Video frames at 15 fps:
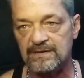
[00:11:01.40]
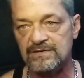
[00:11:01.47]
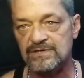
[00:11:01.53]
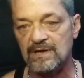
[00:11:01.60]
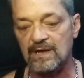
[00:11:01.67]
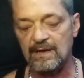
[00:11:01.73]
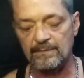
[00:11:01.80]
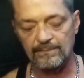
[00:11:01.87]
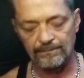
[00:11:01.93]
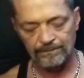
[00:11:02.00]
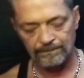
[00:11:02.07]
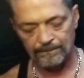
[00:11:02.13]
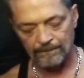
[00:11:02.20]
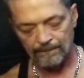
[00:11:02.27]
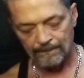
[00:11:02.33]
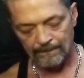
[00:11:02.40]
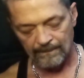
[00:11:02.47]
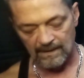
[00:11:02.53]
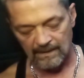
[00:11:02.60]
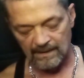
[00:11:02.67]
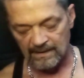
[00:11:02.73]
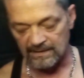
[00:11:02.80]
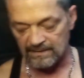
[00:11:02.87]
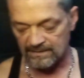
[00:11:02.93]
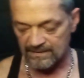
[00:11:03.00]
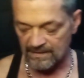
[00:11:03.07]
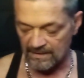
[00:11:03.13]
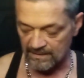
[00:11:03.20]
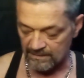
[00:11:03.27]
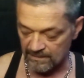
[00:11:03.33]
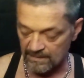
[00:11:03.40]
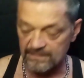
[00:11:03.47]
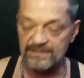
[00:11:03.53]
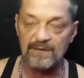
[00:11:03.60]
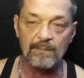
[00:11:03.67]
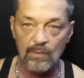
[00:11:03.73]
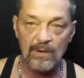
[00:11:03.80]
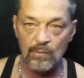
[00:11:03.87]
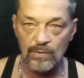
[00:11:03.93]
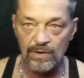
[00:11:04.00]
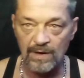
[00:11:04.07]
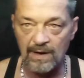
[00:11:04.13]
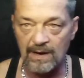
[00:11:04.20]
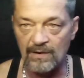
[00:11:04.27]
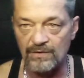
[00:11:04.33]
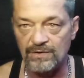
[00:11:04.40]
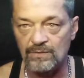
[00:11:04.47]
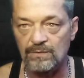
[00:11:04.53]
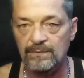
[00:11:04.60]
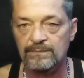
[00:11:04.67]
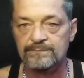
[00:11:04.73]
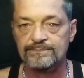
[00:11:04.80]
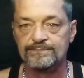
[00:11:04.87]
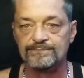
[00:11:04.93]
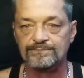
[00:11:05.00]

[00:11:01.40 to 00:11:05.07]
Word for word: to get a job. And uh, somebody will hire you.